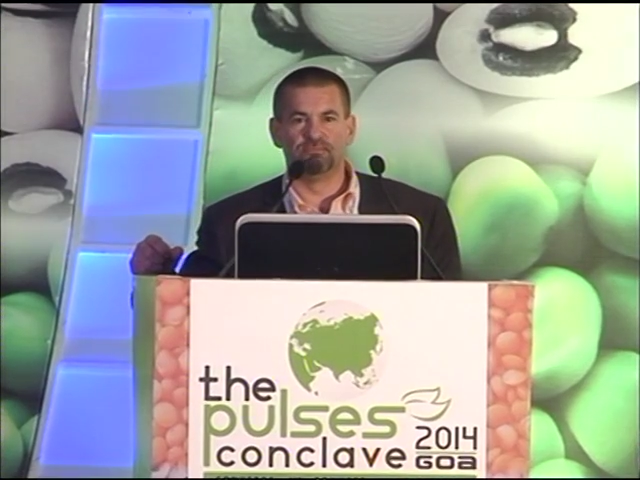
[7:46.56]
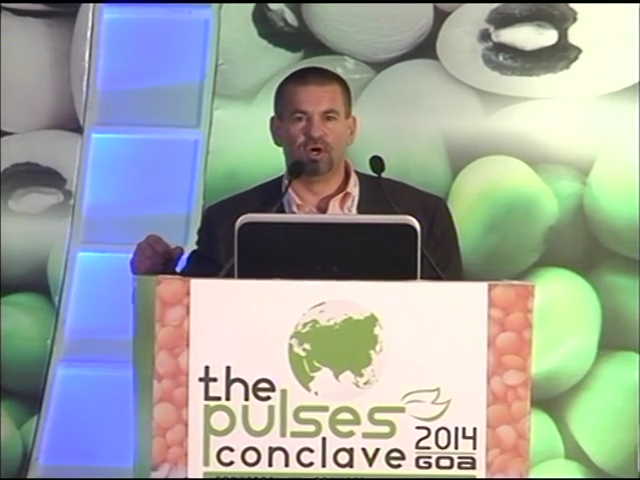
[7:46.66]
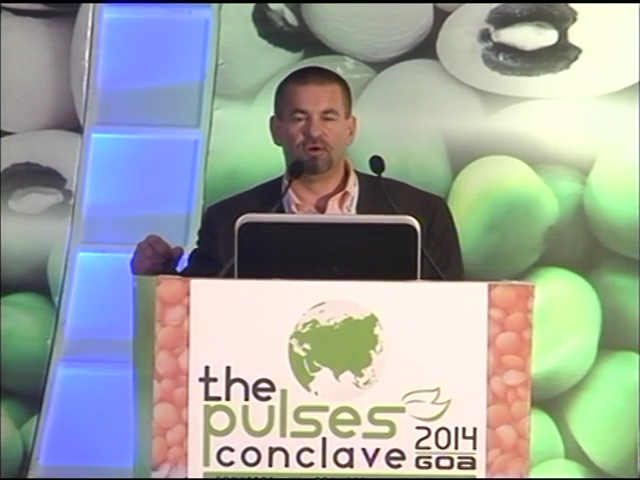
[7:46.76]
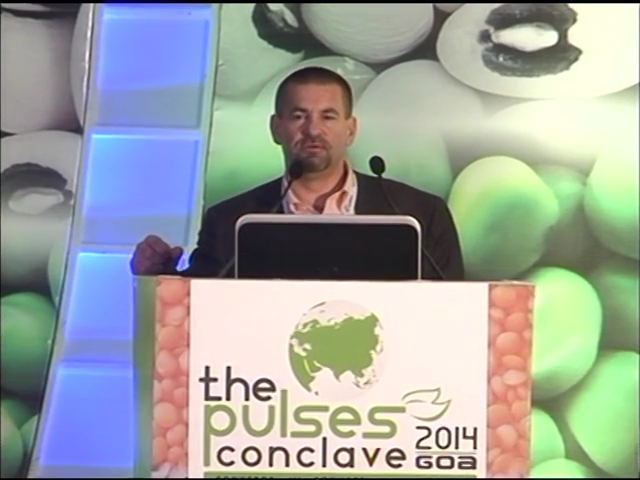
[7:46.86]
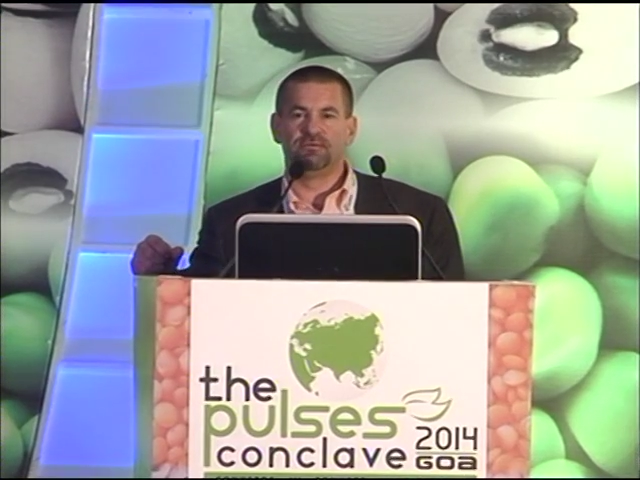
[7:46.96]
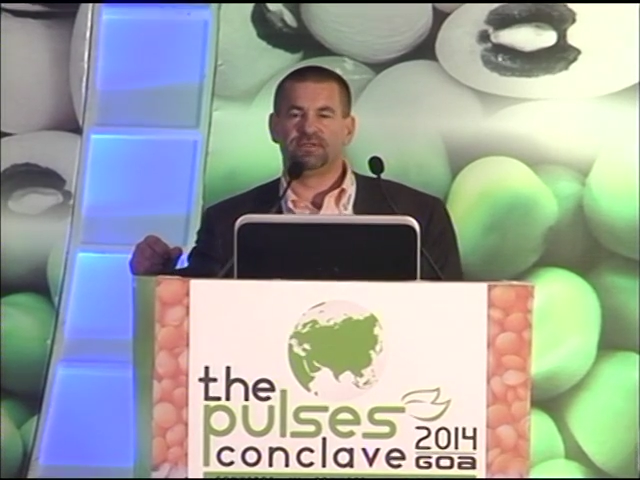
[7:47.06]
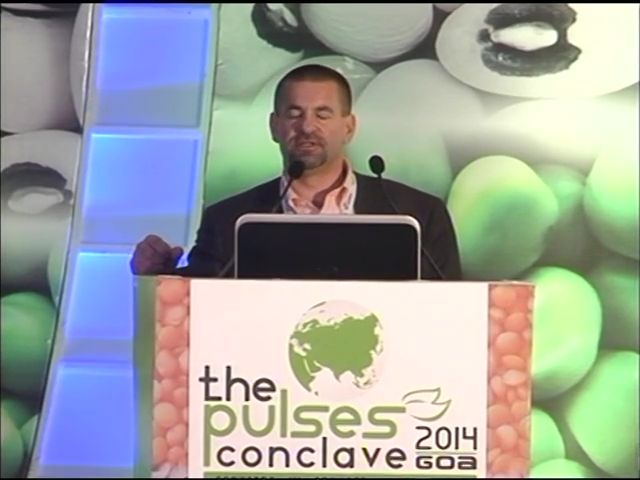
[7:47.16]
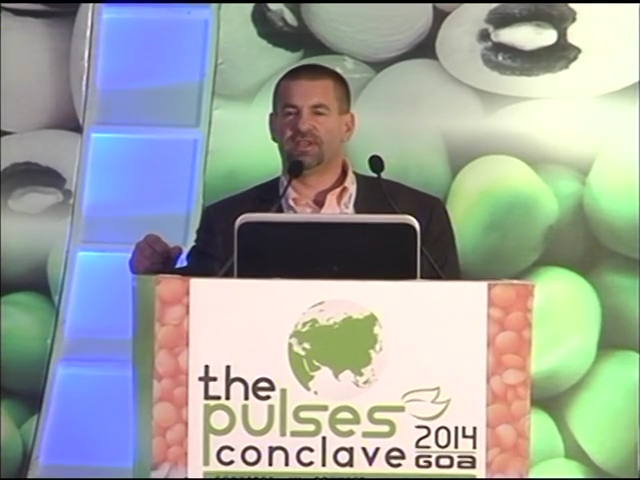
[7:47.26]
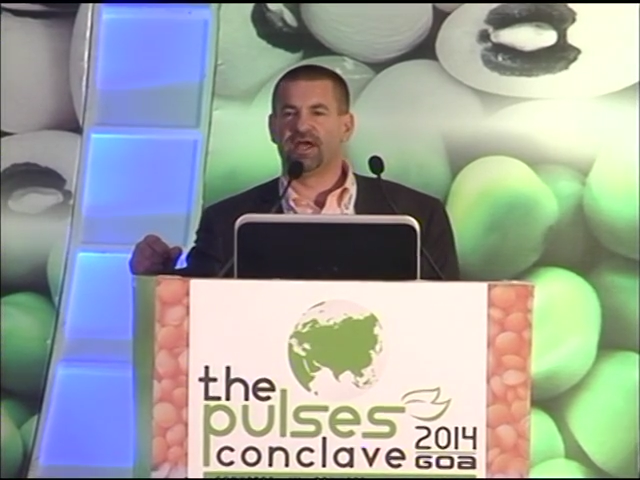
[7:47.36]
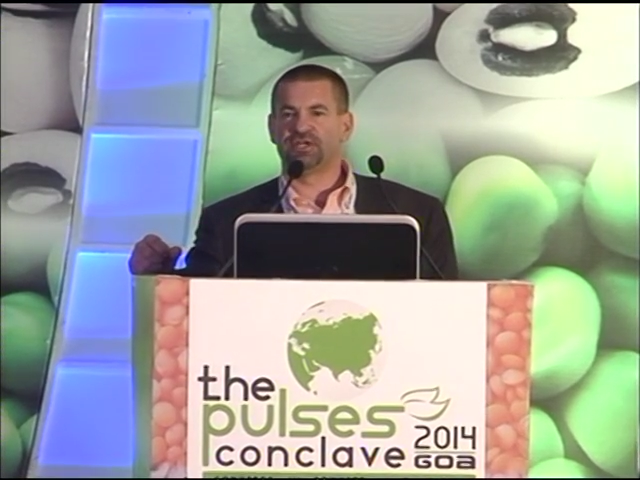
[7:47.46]
mode in
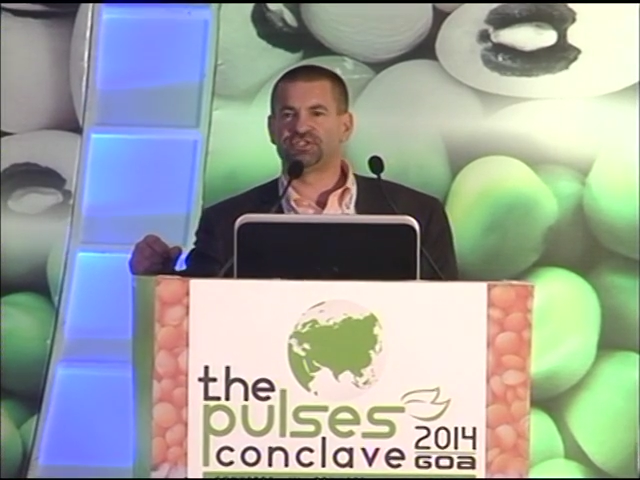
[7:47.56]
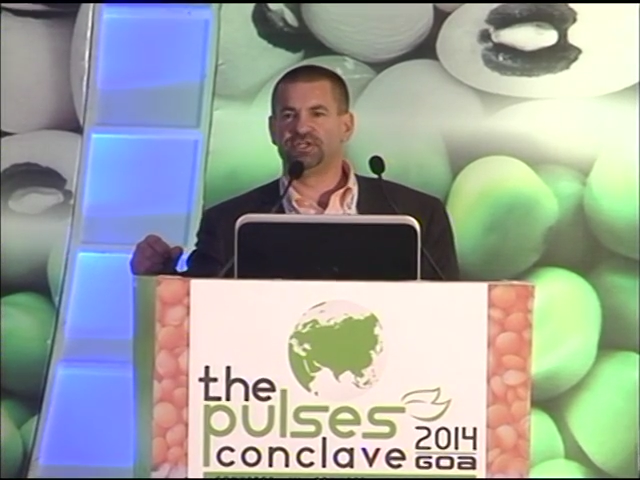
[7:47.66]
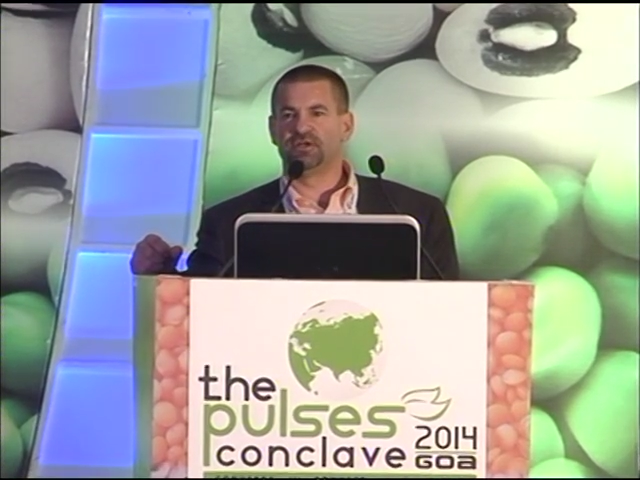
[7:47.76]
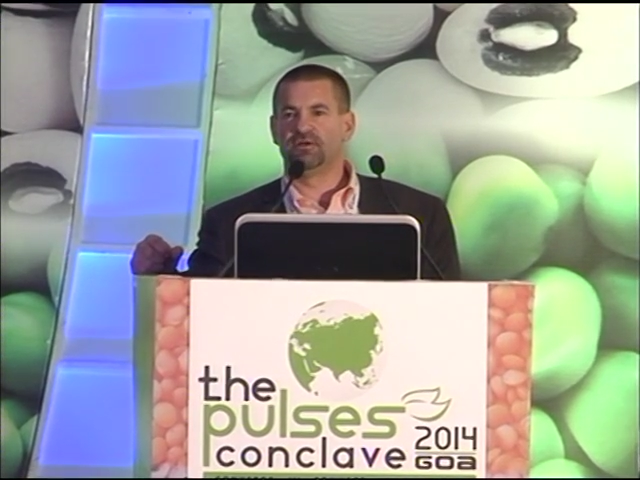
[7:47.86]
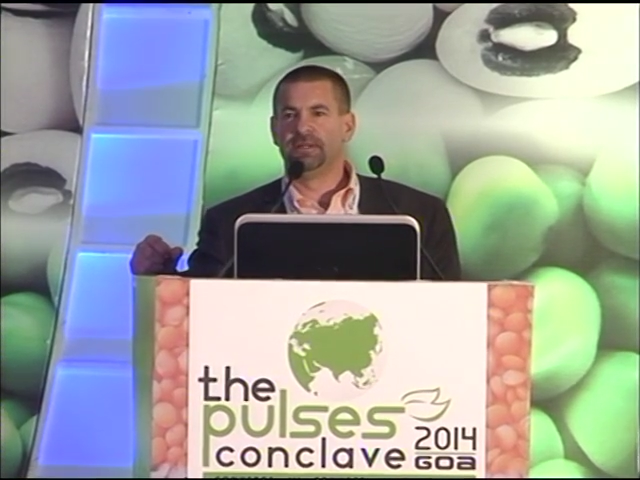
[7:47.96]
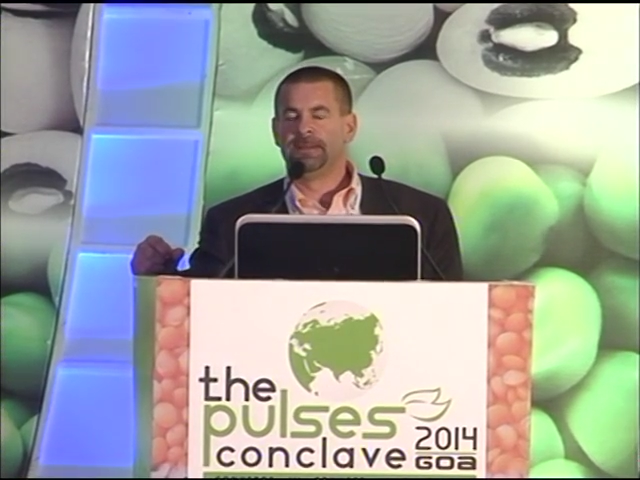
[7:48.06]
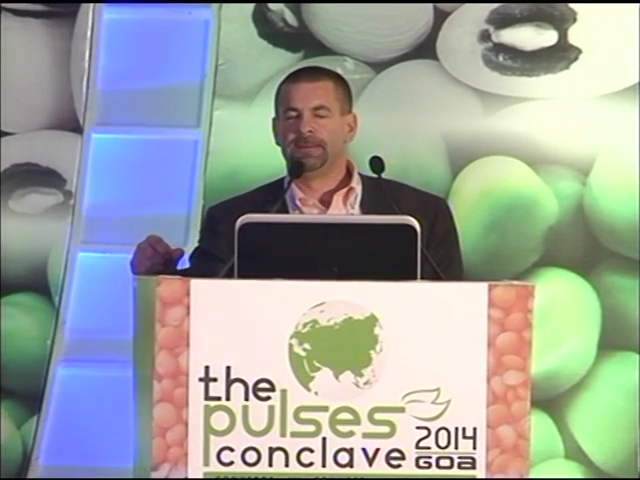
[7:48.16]
the last year,